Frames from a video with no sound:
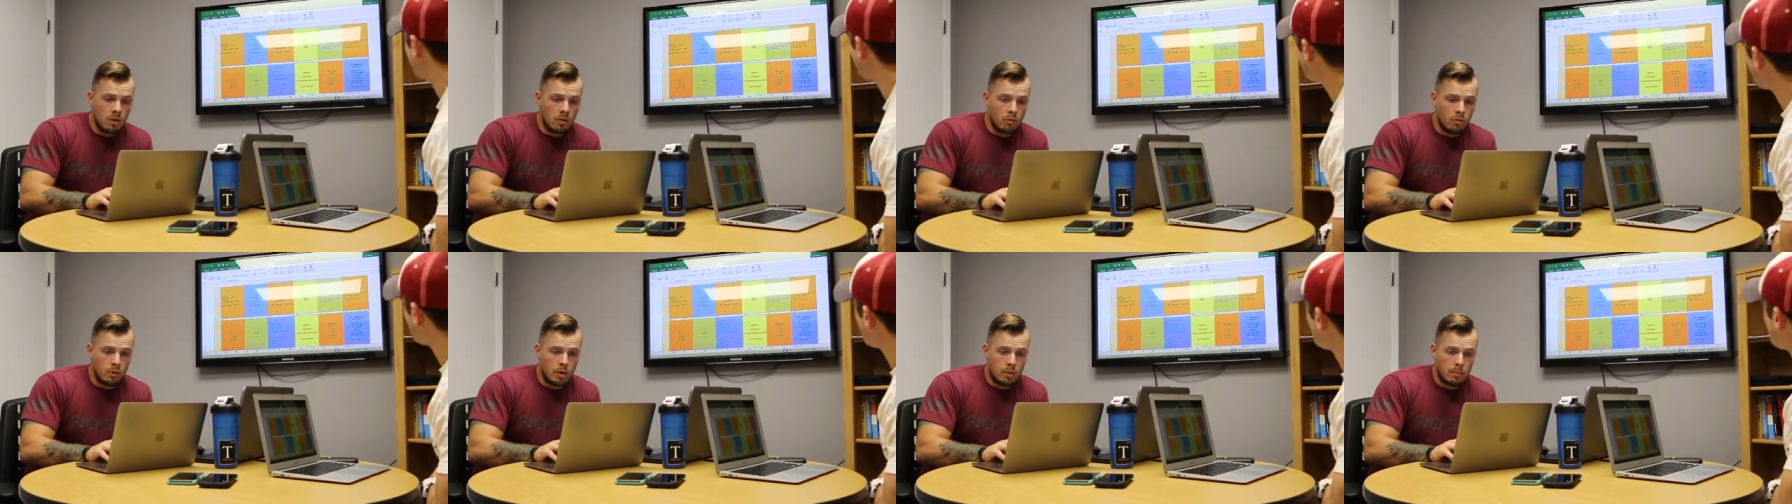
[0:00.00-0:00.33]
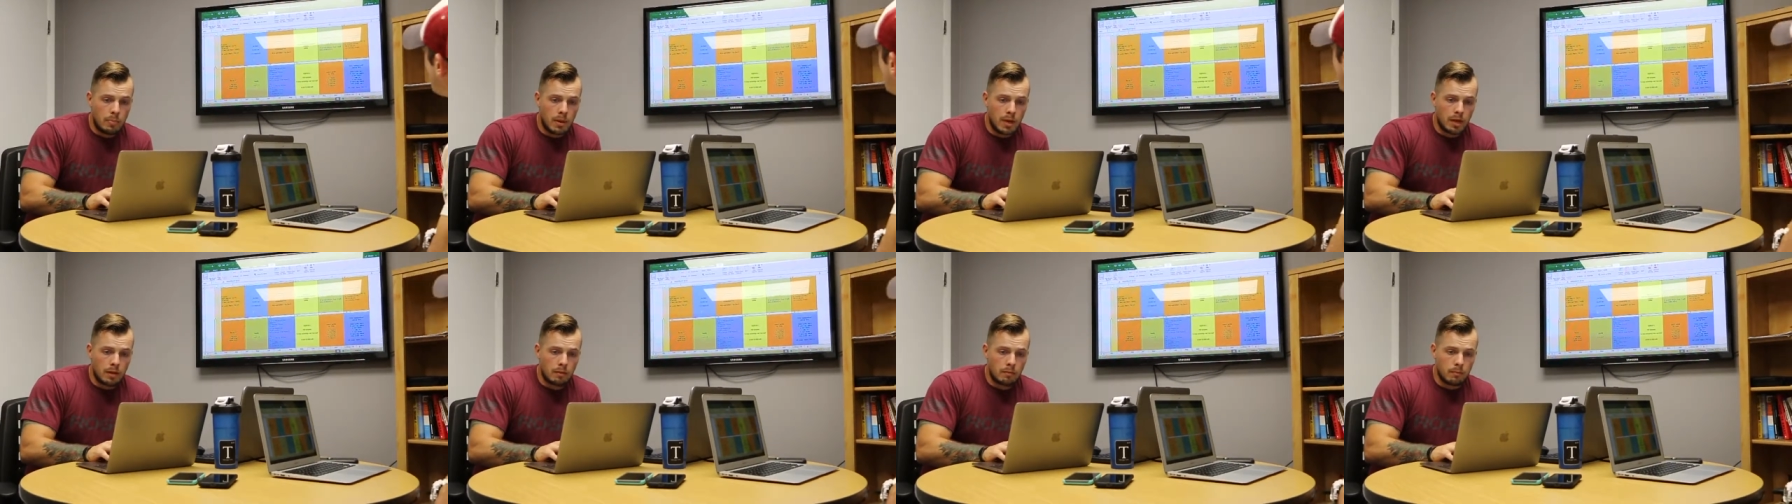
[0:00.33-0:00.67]
we
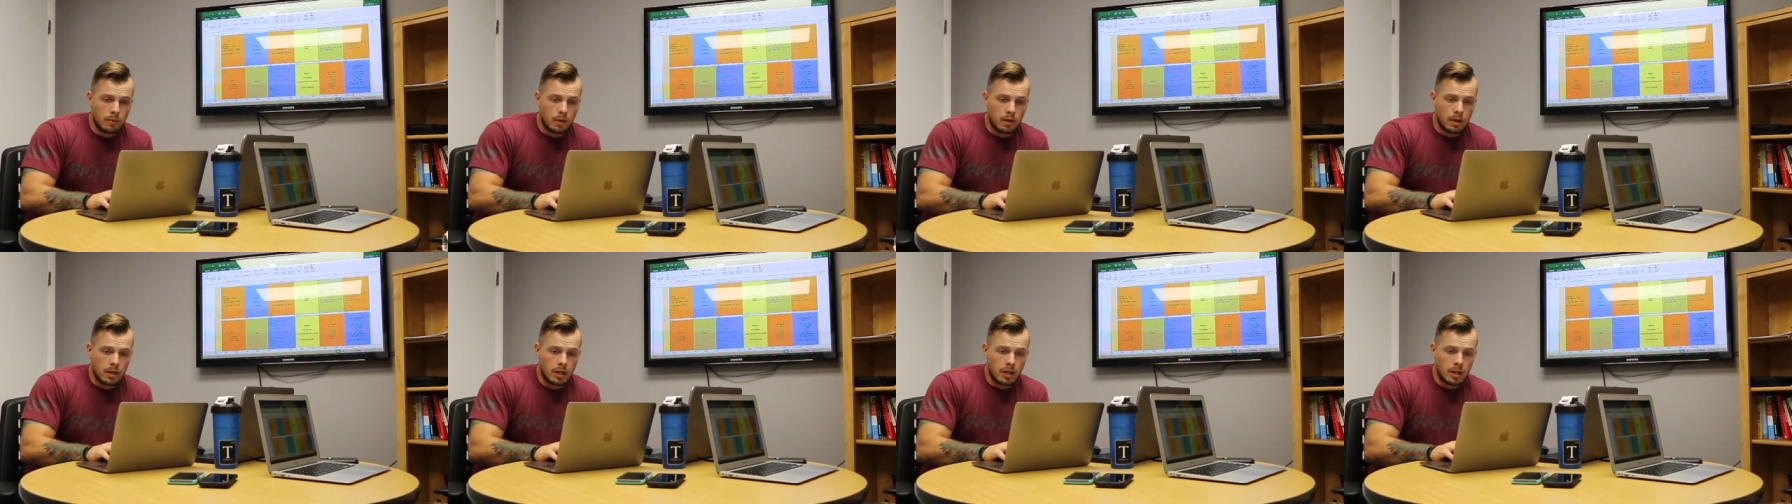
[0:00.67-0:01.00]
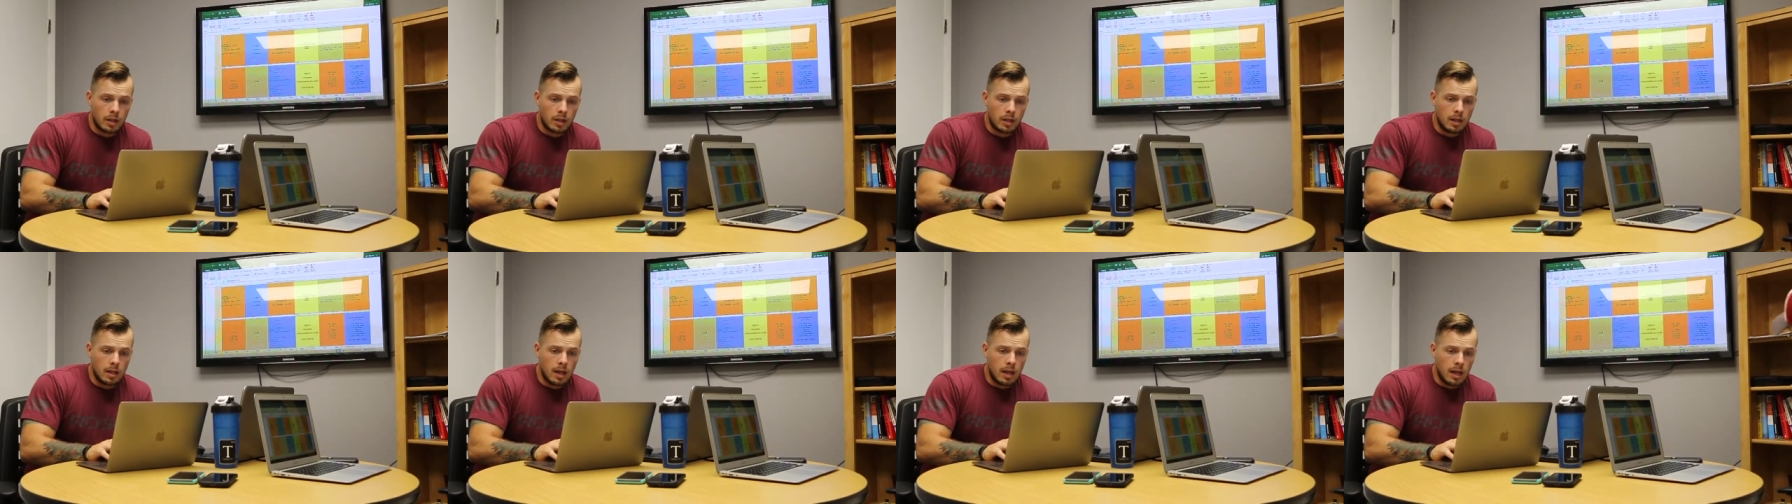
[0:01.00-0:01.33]
pick and plug in
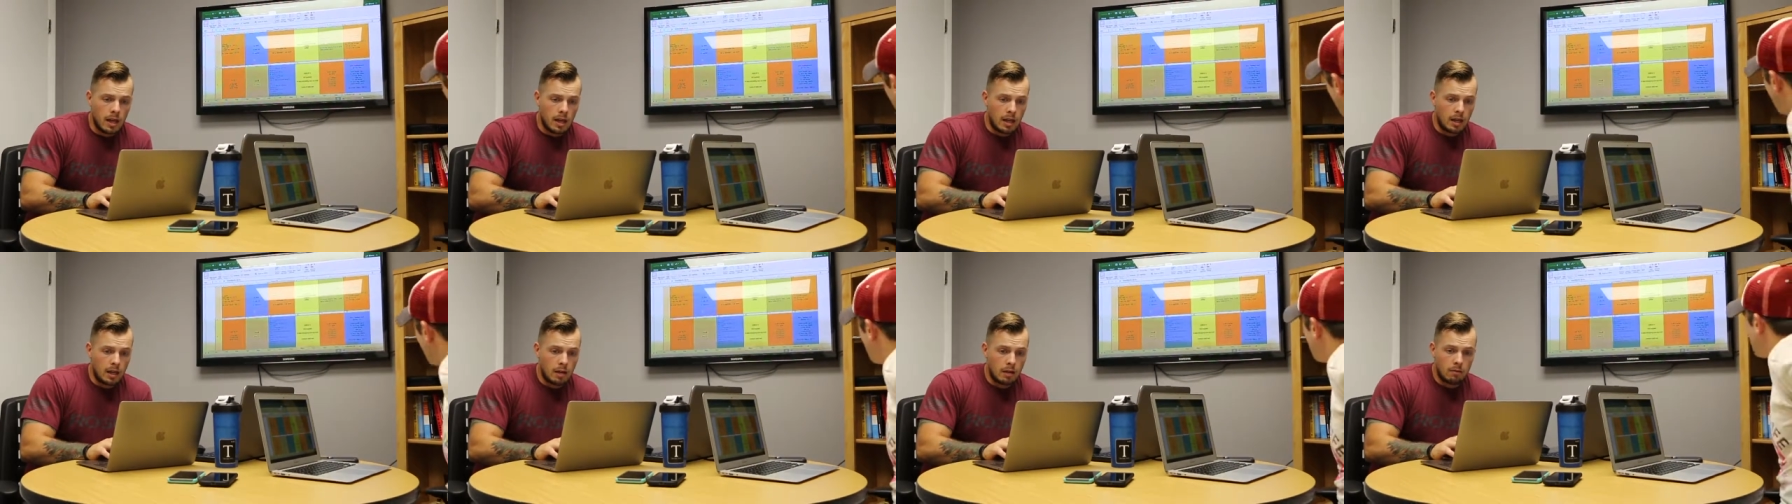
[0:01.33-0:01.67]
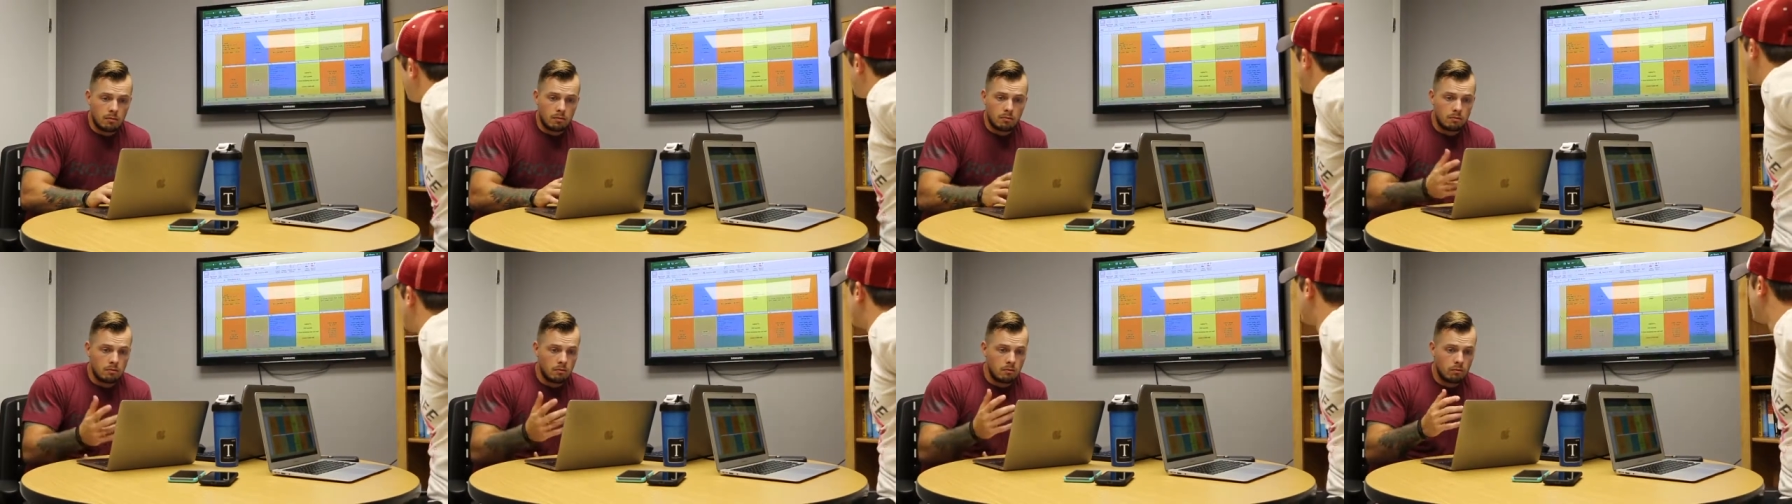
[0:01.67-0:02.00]
it, and